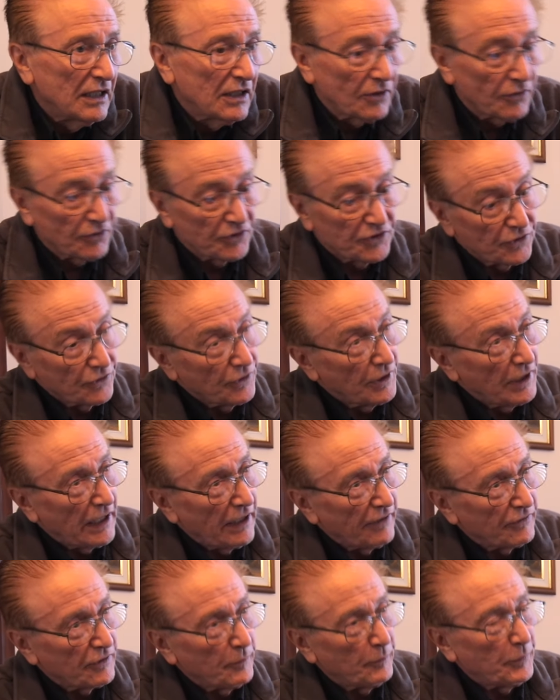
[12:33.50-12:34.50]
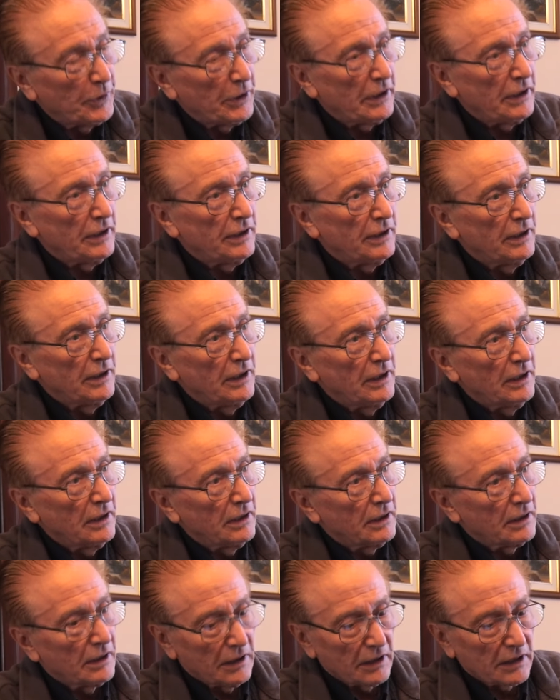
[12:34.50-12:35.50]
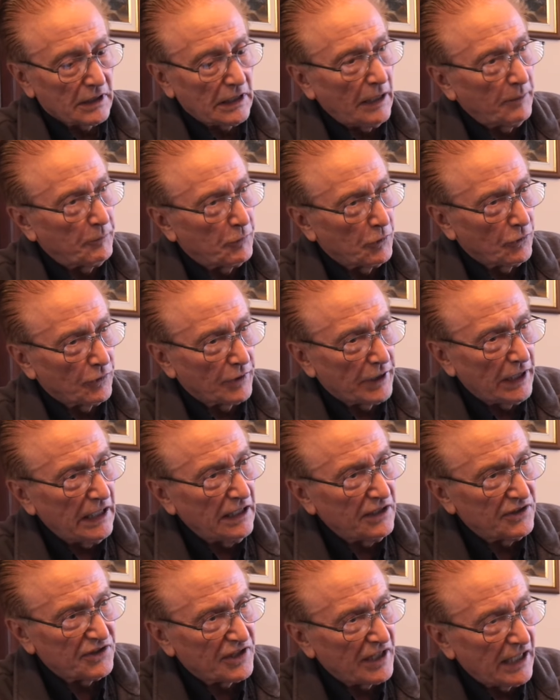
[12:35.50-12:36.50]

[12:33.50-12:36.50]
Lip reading: Of course, you're going to have to pay capital gains